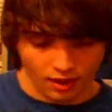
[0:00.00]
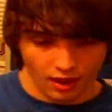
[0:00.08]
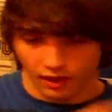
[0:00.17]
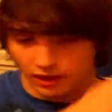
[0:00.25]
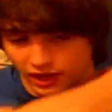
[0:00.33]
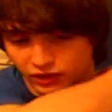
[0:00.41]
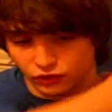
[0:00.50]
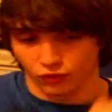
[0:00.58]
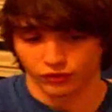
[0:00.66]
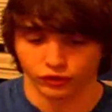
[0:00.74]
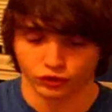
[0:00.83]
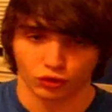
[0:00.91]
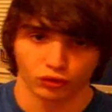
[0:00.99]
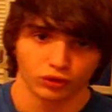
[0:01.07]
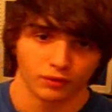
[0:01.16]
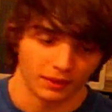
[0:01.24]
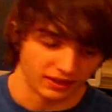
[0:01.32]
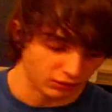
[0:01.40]
and it hangs over your
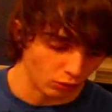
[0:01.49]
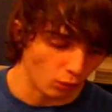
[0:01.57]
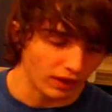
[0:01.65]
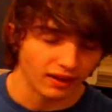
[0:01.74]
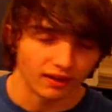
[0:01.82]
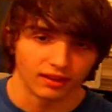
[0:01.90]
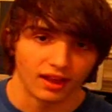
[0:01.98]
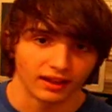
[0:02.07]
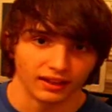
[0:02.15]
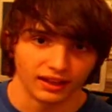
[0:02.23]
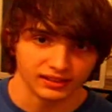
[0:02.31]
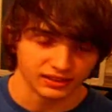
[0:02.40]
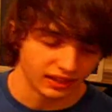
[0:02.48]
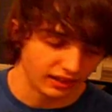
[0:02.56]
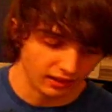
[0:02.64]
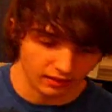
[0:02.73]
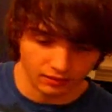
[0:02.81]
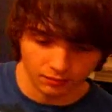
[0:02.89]
shoulder. It makes the weight a lot less,
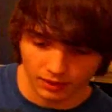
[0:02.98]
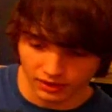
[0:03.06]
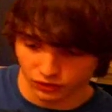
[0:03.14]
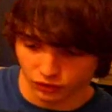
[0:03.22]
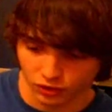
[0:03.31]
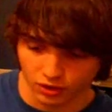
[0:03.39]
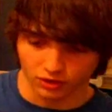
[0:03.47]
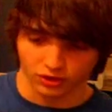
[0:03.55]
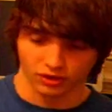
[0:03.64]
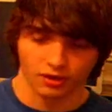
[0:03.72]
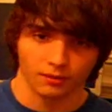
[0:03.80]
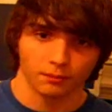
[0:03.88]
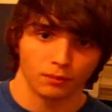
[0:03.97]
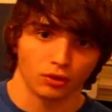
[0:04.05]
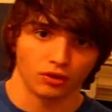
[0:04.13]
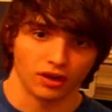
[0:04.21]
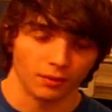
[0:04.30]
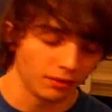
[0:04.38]
and it makes so you can just
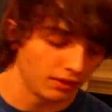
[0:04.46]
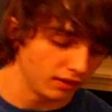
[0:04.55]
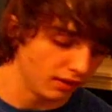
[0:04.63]
pull it up,